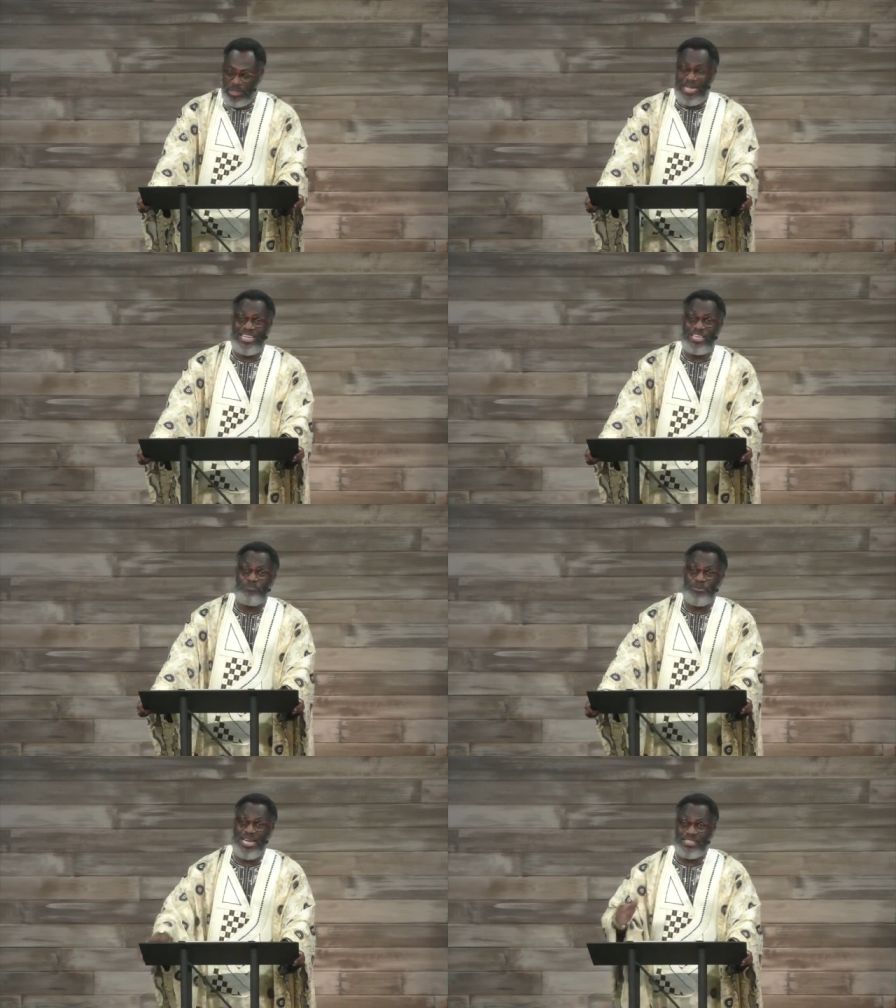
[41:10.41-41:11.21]
it
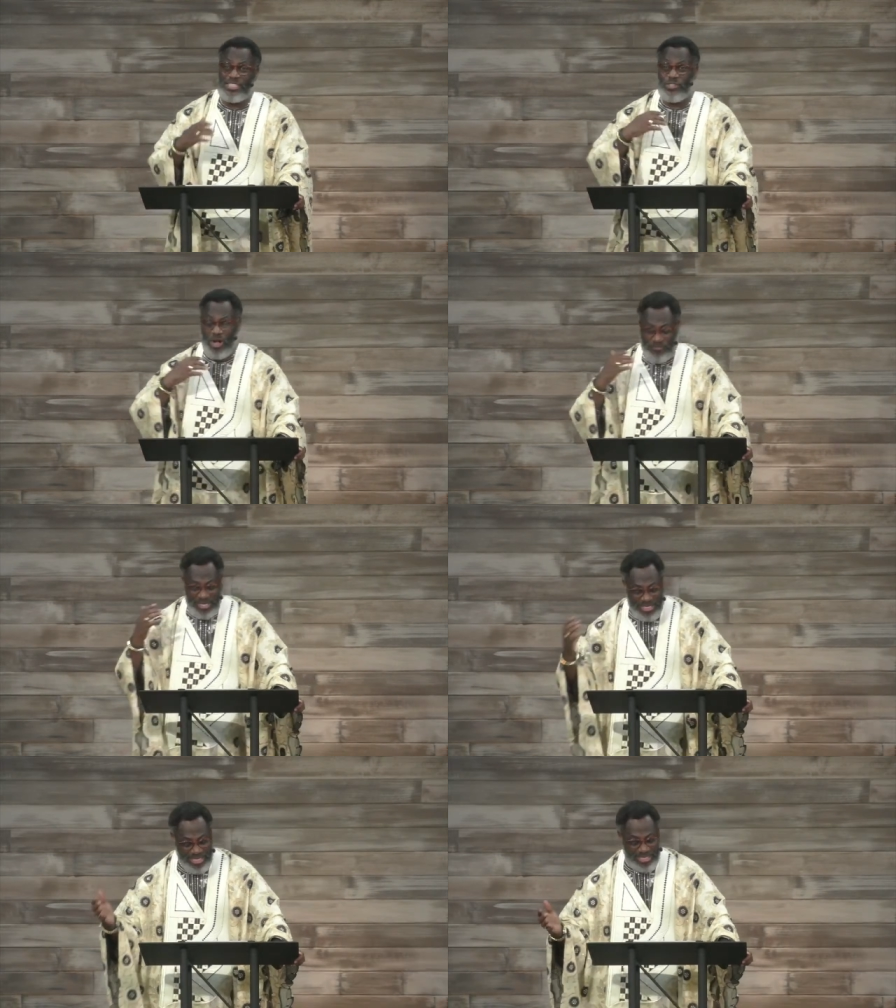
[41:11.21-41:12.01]
impresses other
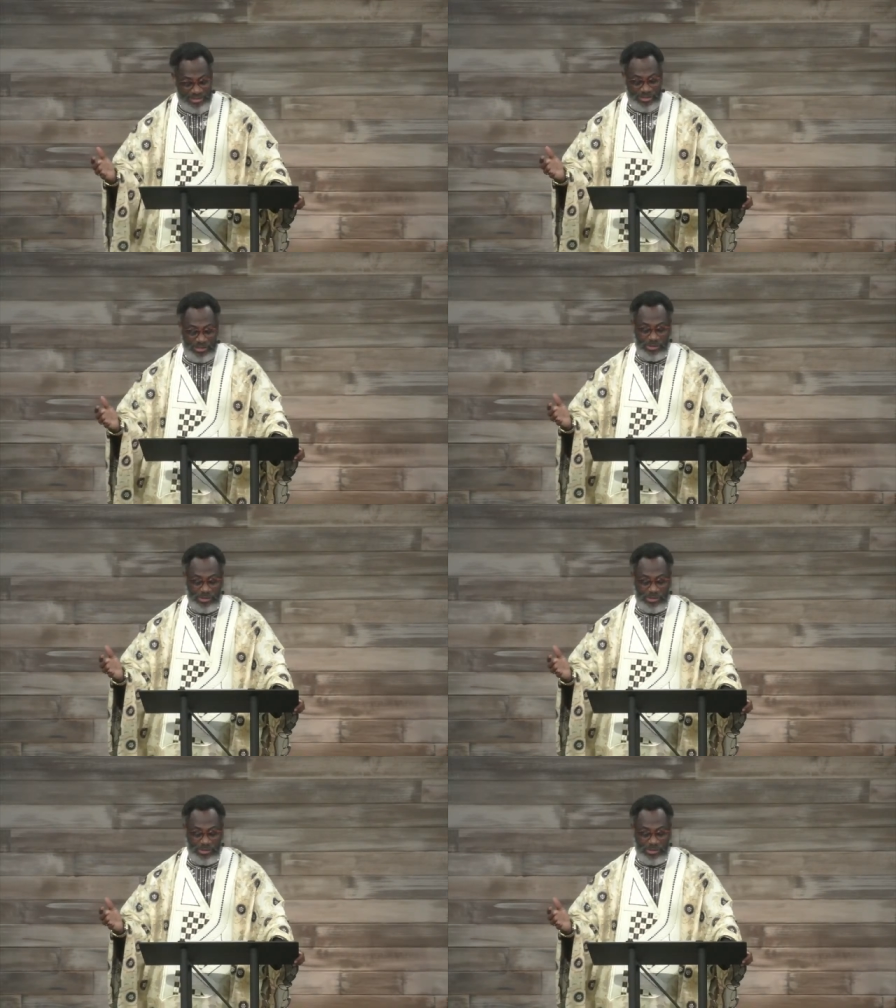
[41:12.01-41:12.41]
kids